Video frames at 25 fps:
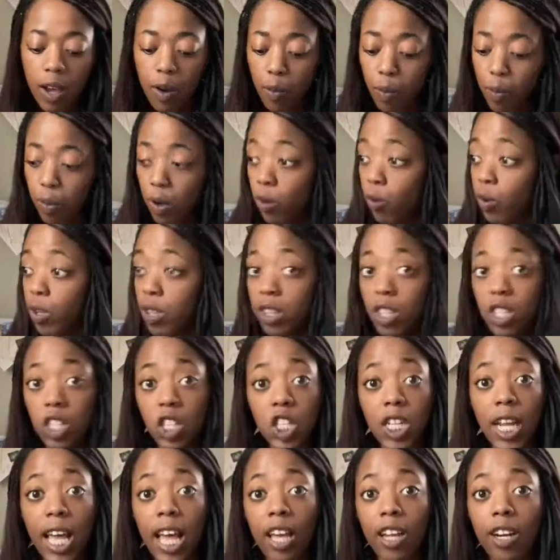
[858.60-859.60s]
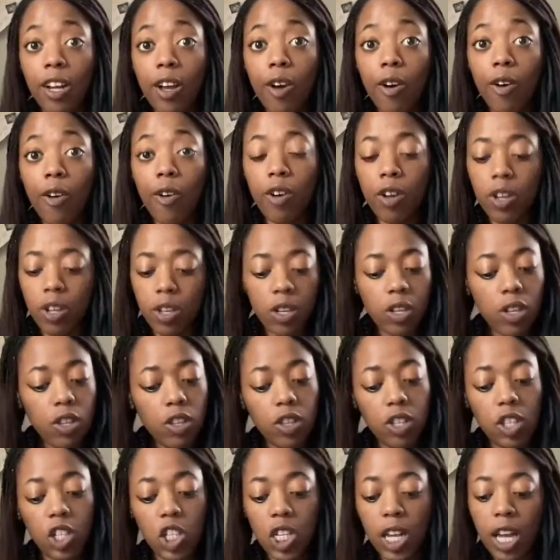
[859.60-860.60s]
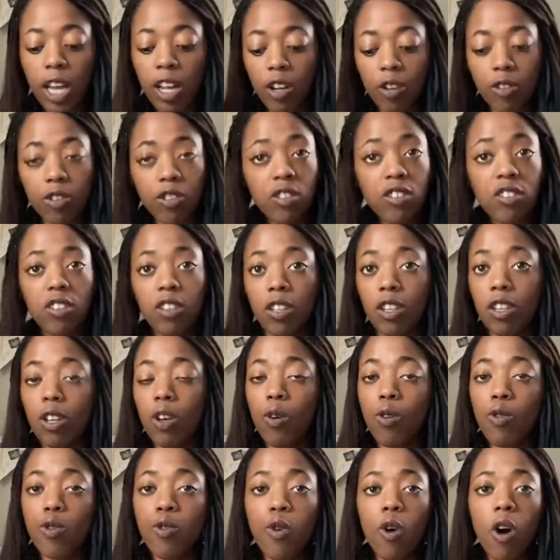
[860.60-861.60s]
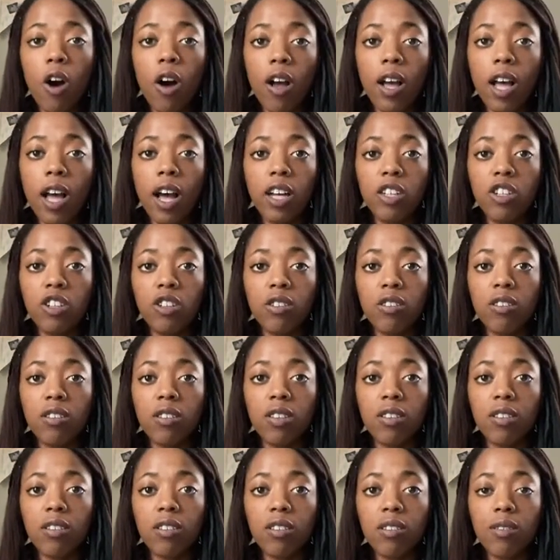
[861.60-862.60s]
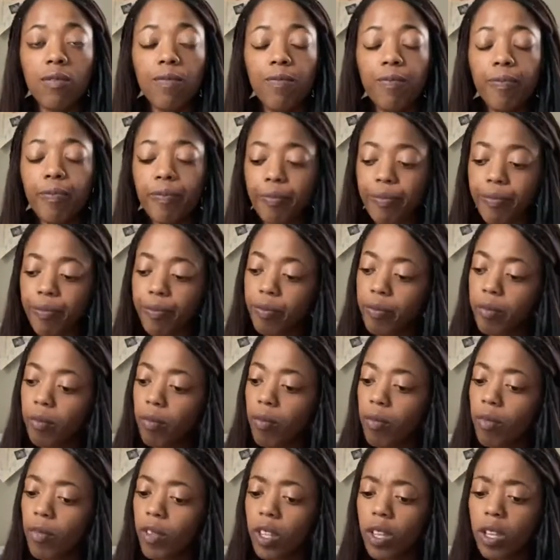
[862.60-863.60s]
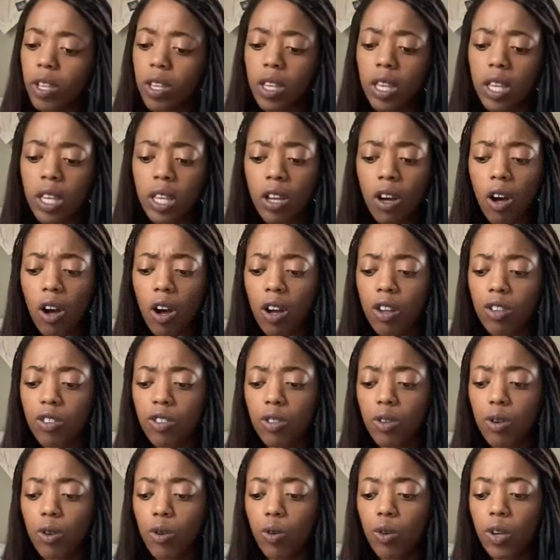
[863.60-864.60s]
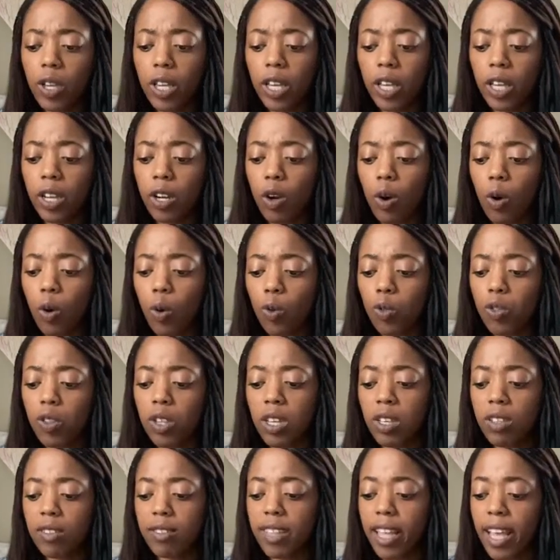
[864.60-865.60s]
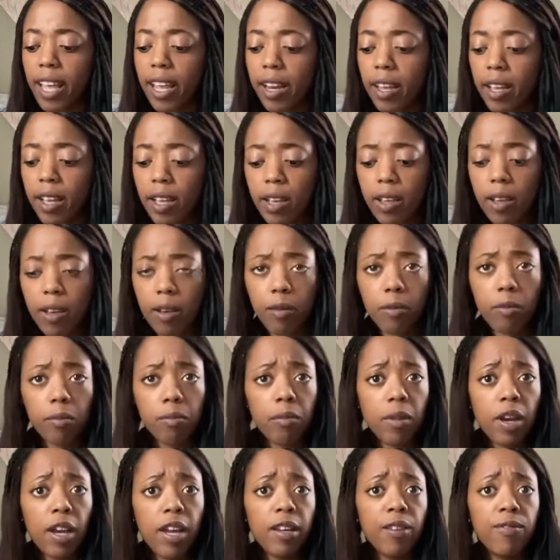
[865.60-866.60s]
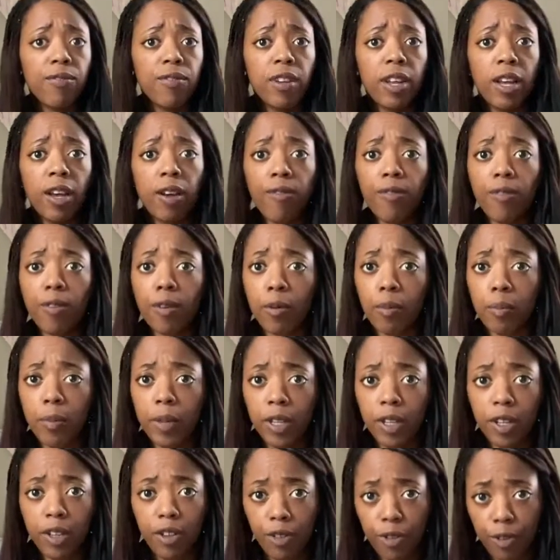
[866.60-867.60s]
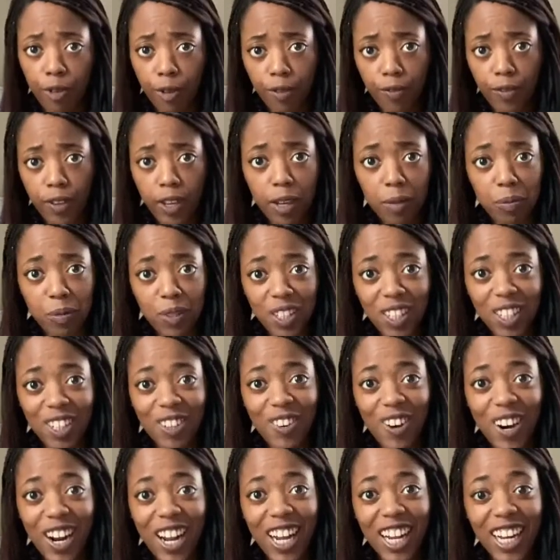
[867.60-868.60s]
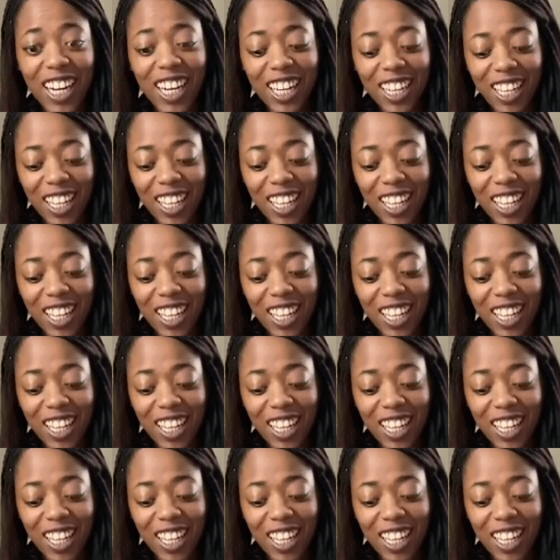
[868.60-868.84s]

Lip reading: But with the shadow, since it can go through all consciousness, it also can hold things that might have never been in your family, right?